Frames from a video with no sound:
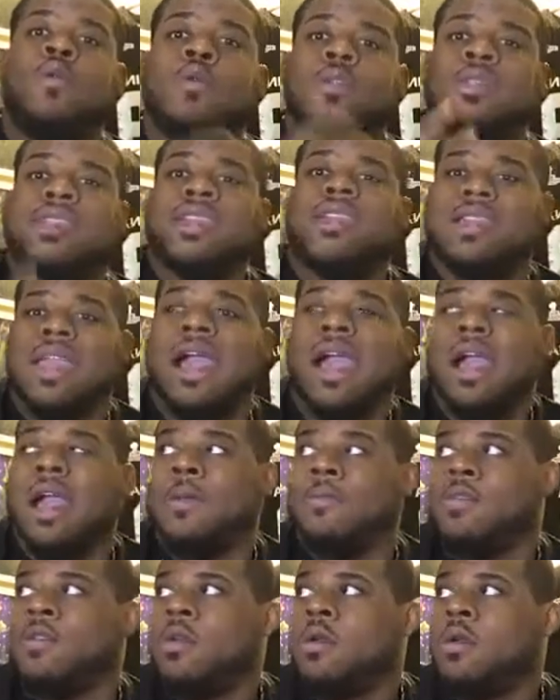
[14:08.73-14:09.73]
6
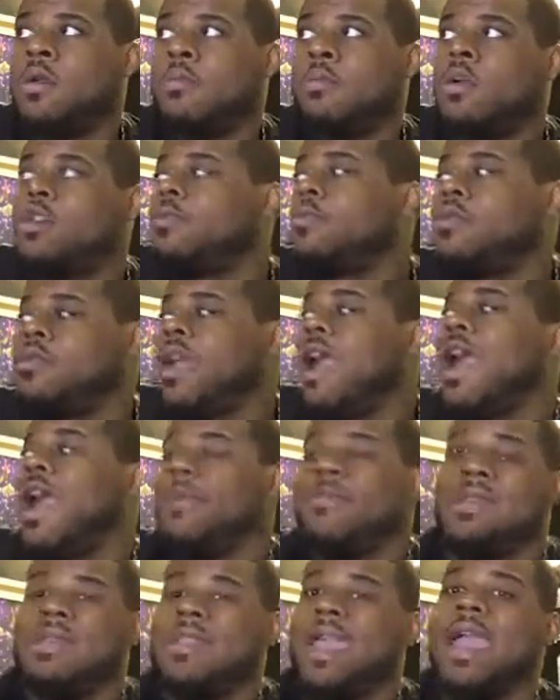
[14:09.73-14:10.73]
times. Multiple
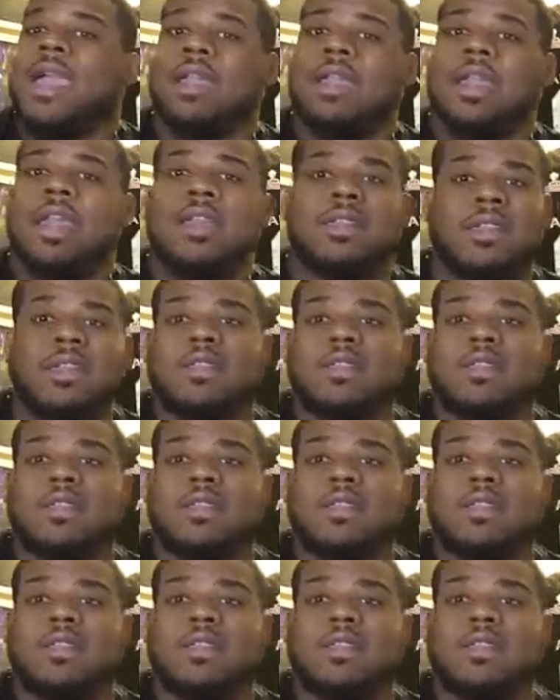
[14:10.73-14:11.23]
times, exactly.